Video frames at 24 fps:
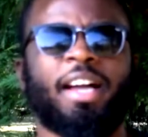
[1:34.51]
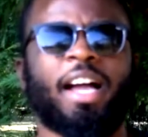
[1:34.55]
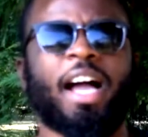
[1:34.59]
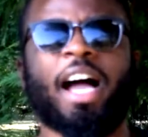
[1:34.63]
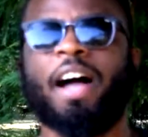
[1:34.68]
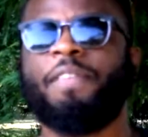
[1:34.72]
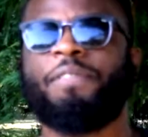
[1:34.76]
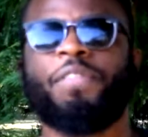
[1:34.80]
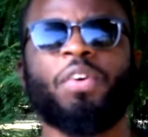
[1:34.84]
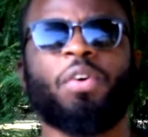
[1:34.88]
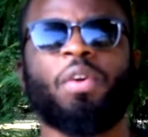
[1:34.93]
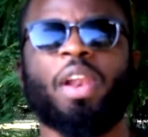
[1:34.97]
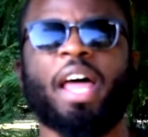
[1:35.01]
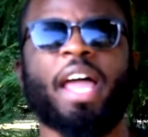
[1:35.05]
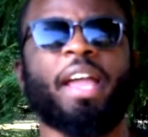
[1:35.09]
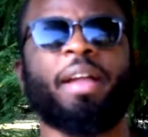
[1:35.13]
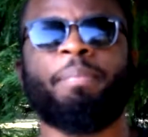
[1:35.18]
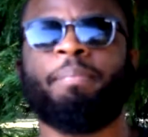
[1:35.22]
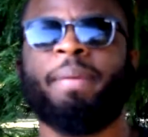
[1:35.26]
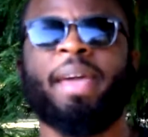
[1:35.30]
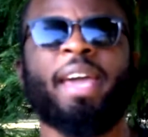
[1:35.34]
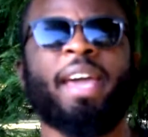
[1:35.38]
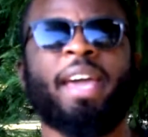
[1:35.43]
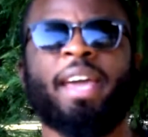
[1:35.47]
I feel
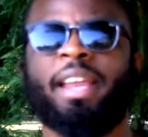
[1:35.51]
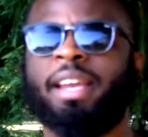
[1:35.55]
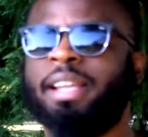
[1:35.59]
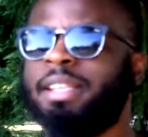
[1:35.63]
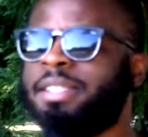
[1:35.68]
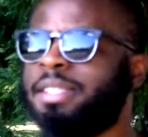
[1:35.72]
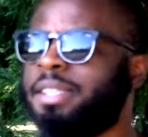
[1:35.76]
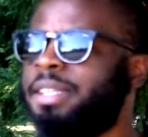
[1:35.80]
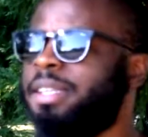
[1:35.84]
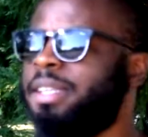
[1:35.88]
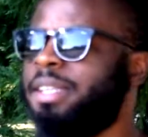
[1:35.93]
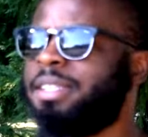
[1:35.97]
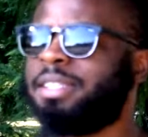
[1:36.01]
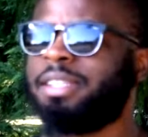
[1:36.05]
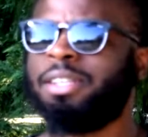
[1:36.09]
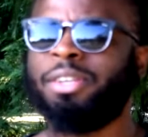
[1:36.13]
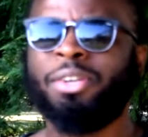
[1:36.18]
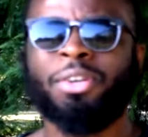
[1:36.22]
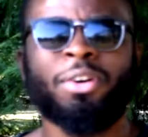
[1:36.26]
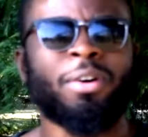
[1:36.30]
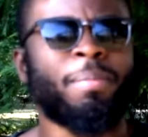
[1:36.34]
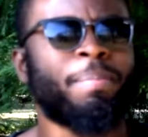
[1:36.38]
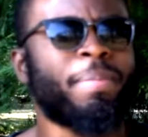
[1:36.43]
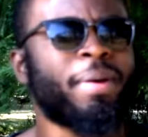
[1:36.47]
like, man, it's a it's a
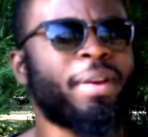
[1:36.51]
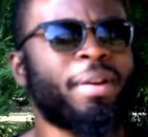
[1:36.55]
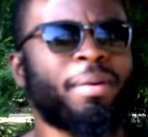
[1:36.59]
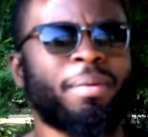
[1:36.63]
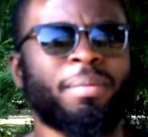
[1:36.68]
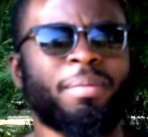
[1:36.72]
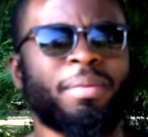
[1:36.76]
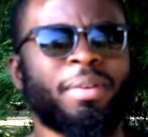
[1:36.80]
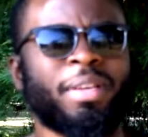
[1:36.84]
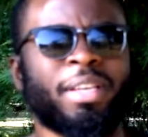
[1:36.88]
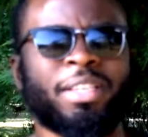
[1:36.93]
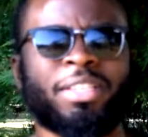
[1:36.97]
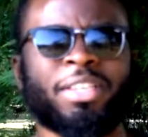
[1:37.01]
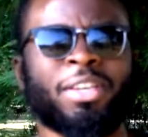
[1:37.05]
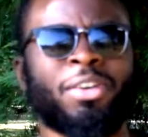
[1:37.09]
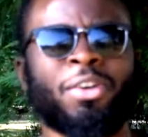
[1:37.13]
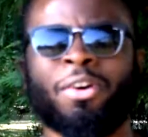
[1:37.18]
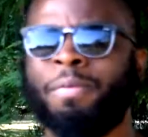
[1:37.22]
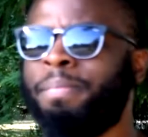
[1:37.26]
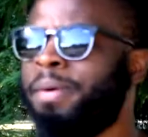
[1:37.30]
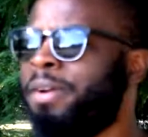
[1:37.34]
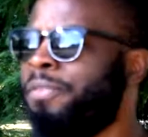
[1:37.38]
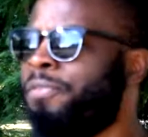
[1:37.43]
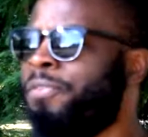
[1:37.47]
little bit of it's a
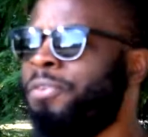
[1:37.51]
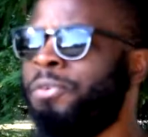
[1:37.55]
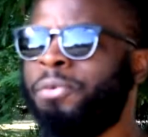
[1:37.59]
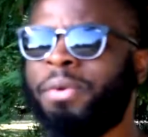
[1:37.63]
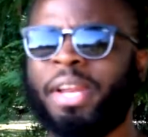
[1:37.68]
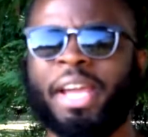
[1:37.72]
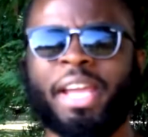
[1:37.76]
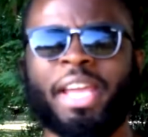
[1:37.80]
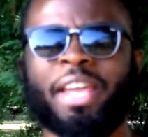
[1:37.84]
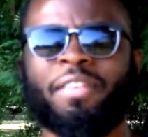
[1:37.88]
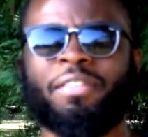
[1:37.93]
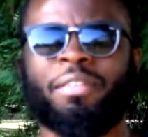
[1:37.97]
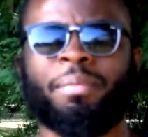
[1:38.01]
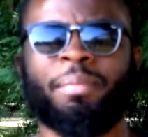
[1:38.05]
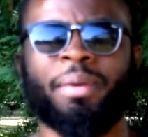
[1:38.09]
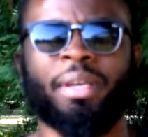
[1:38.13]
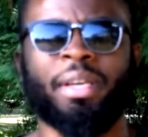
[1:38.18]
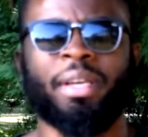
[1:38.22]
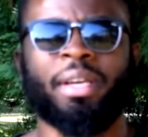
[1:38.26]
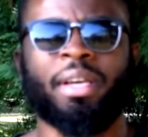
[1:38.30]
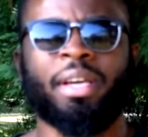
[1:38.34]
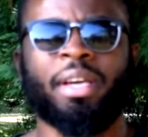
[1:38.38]
little bit of food they are giving me.